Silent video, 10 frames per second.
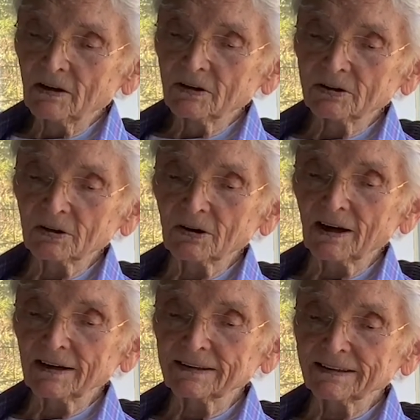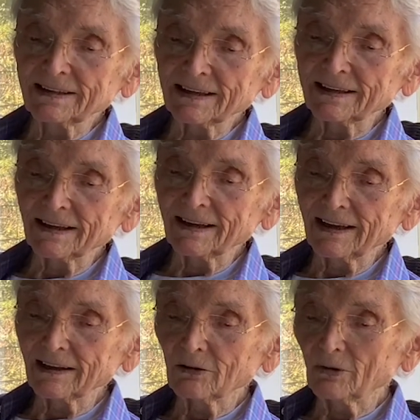so I could get the
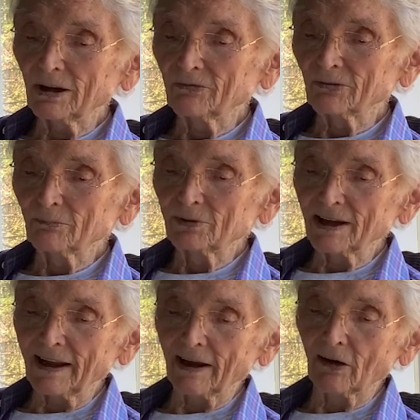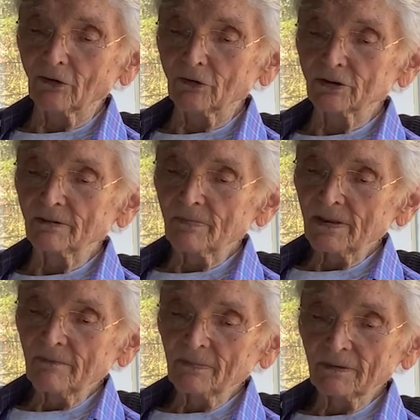hell away from towns,
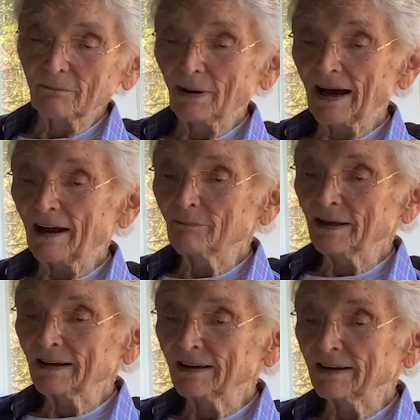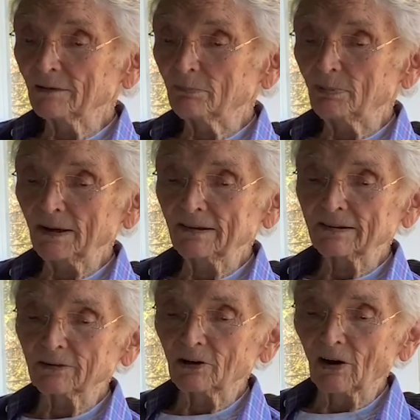buy me a little piece
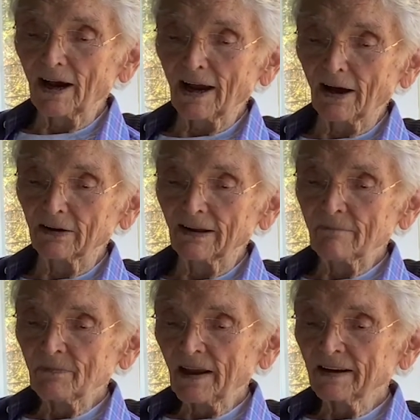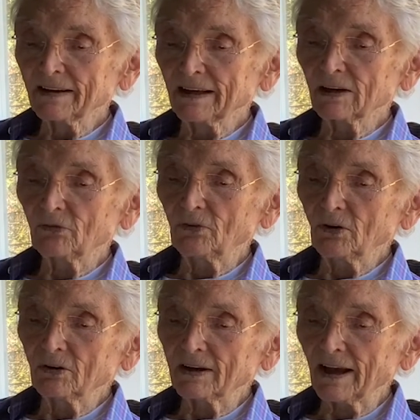of ground, get a
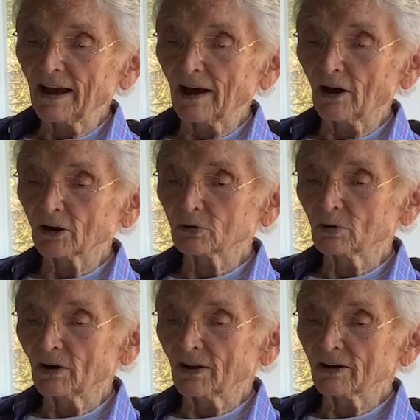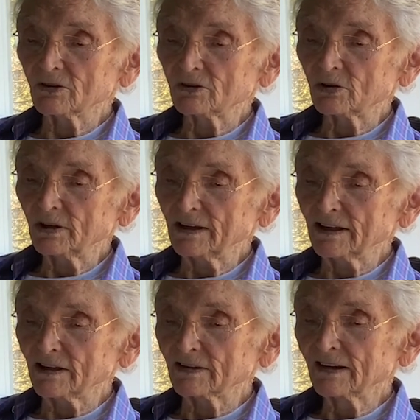few cows where there's
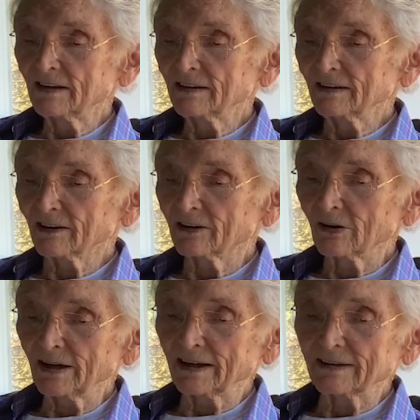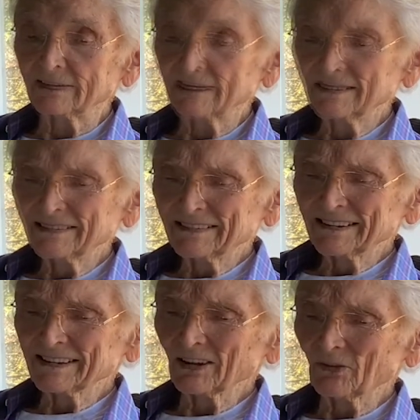trees and creeks.
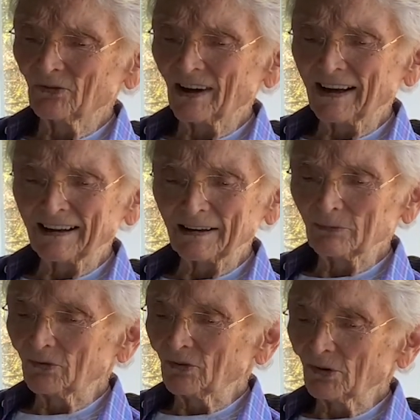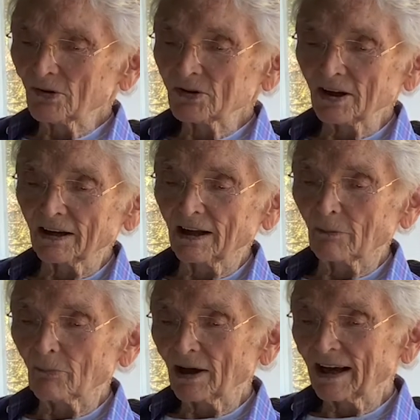So finally, before
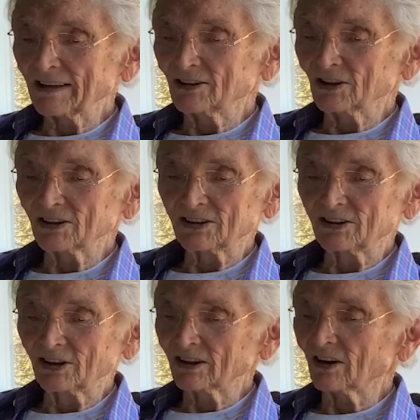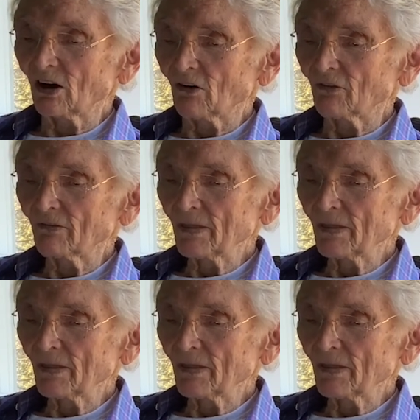sunup, I just took off,